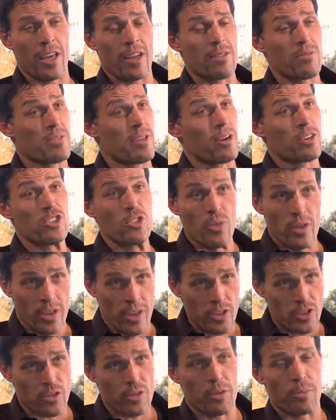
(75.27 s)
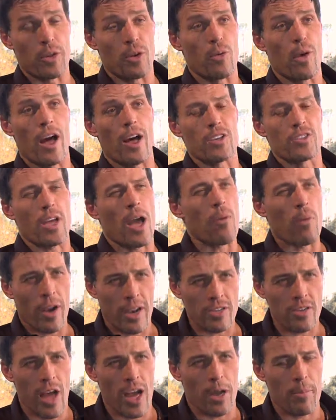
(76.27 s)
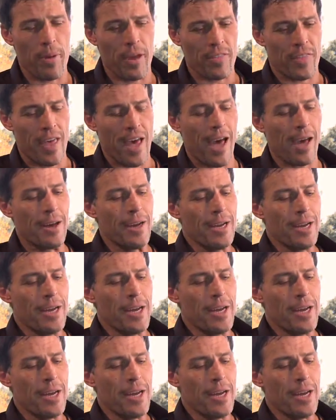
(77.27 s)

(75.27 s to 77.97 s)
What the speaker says: and they're doing extremely well. So I want to talk about that.